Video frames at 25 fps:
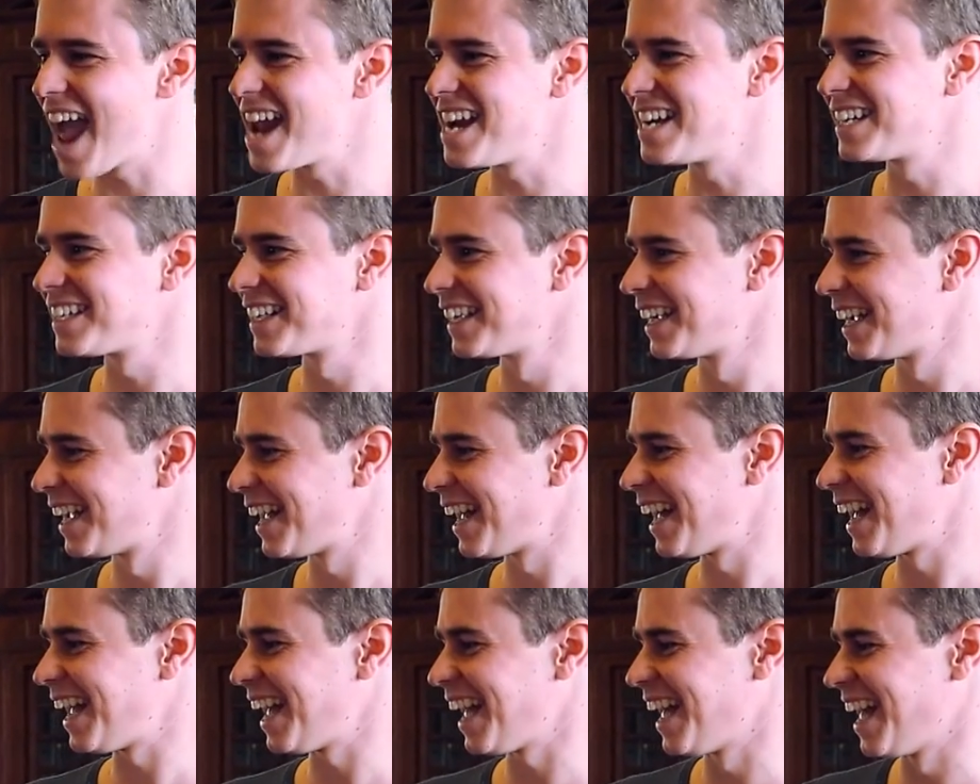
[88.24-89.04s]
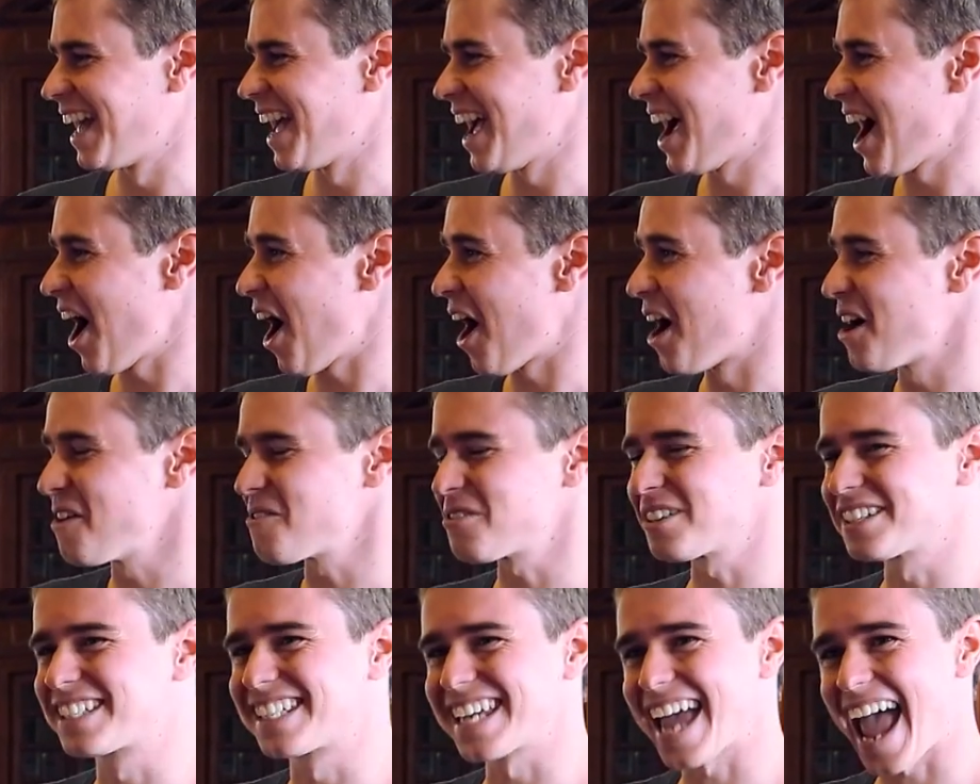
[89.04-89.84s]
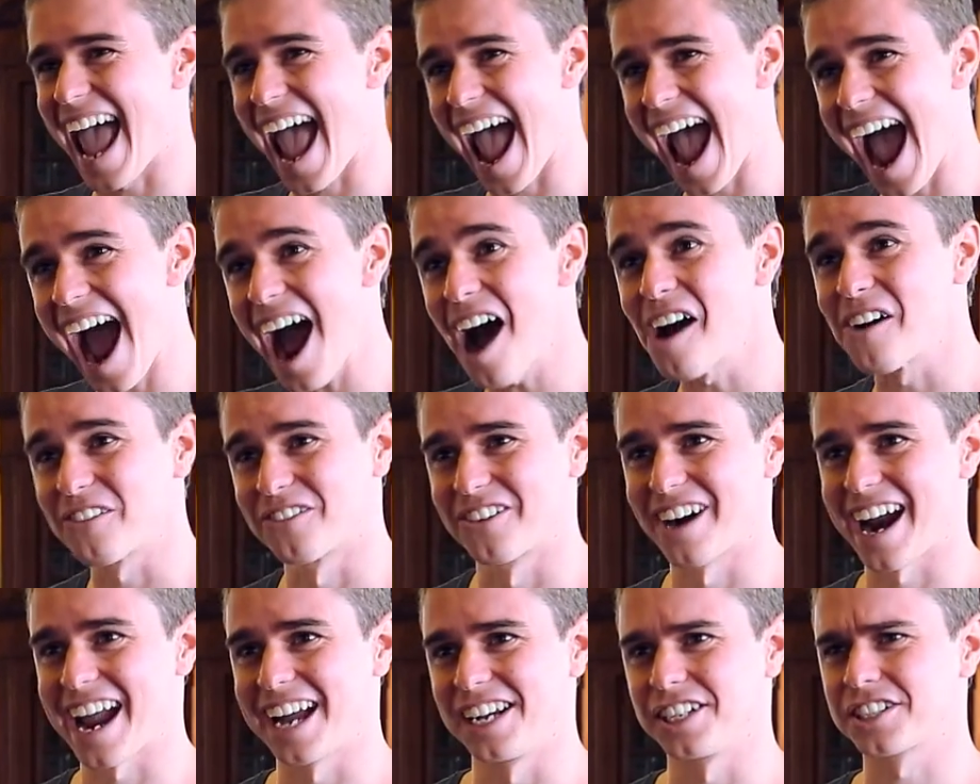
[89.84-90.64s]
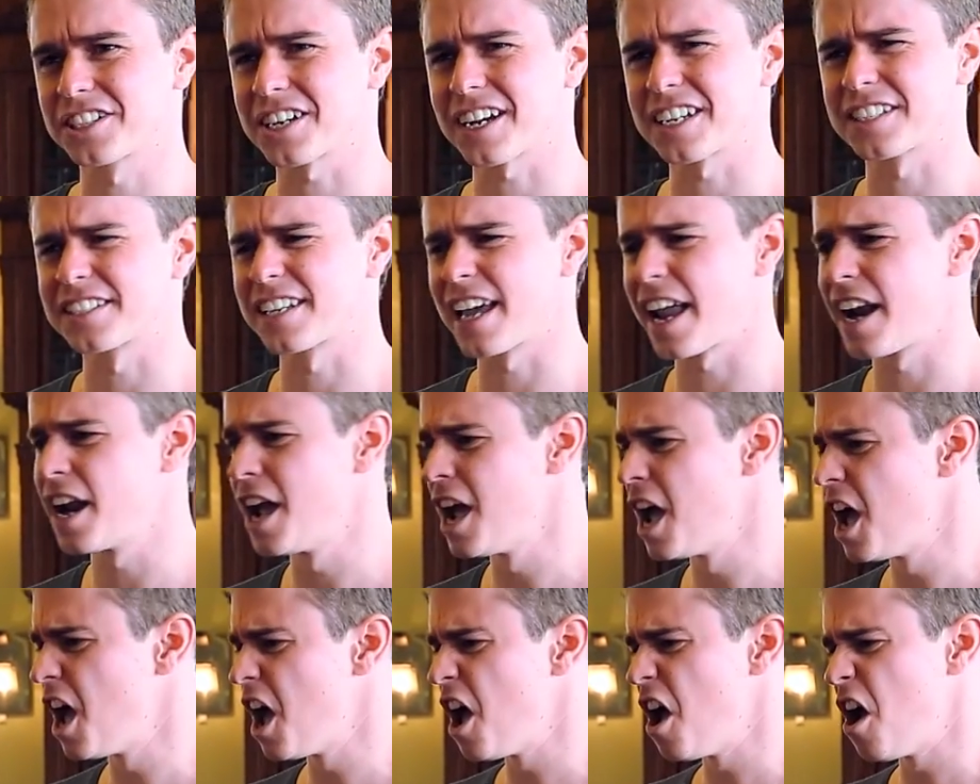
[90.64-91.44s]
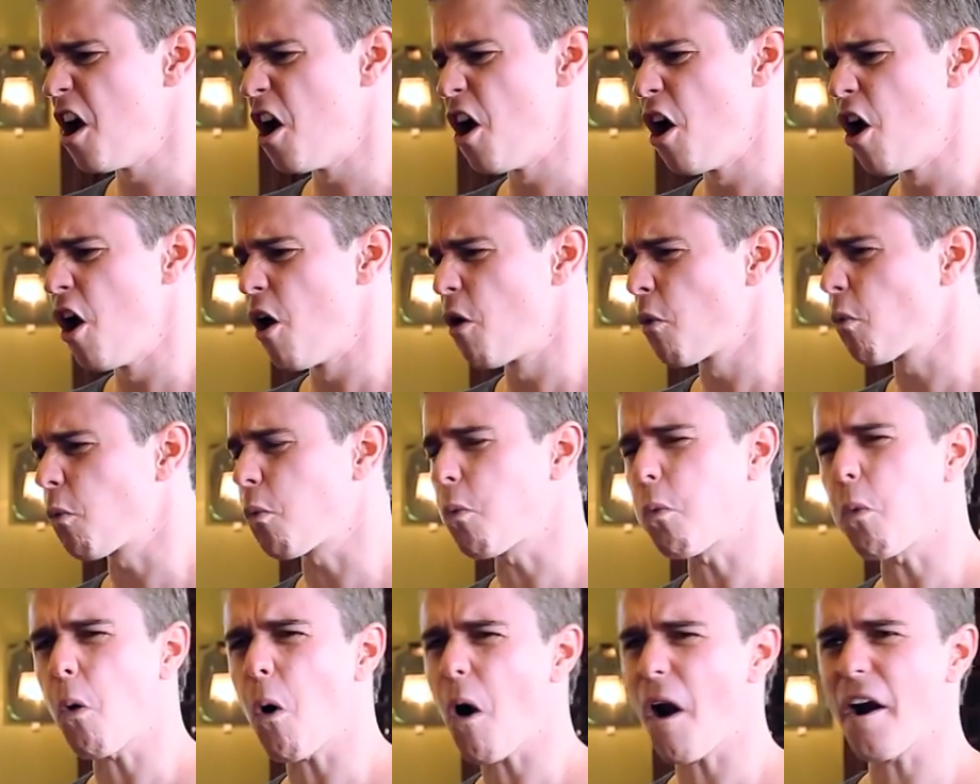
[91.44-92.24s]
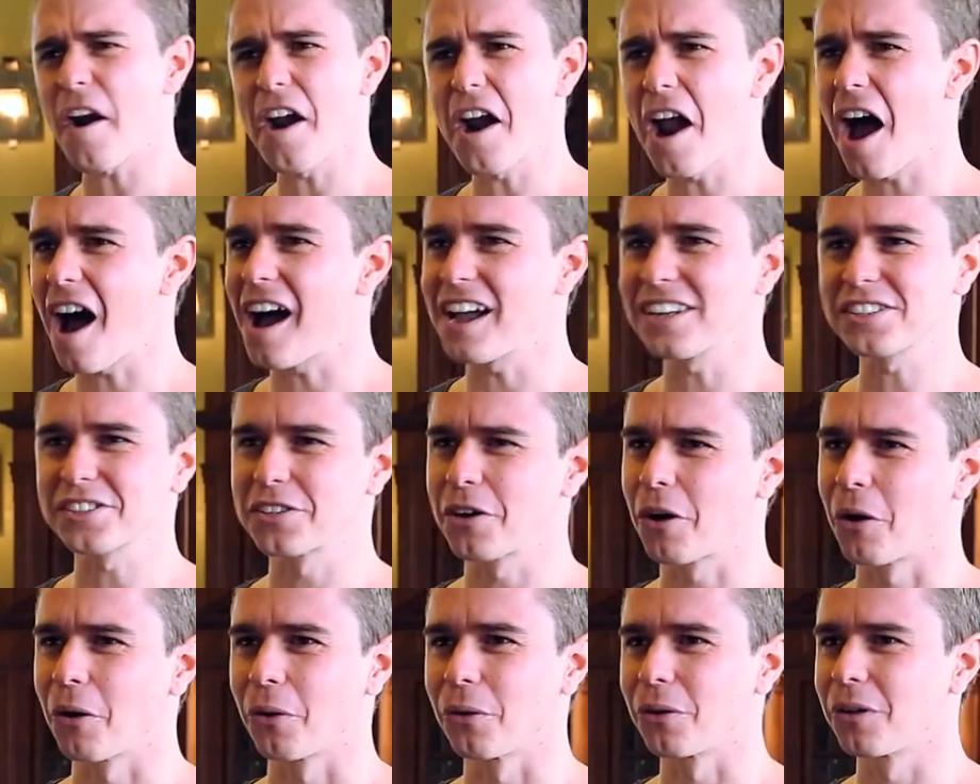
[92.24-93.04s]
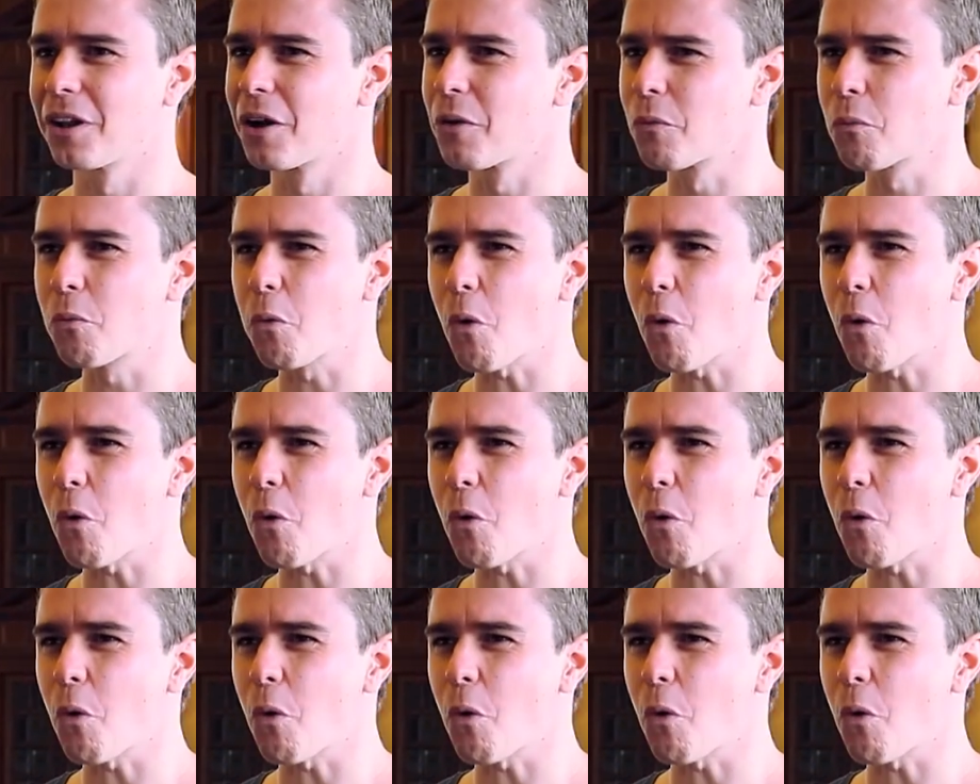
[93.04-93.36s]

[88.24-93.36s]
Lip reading: And I was outraged. I said, what an asshole.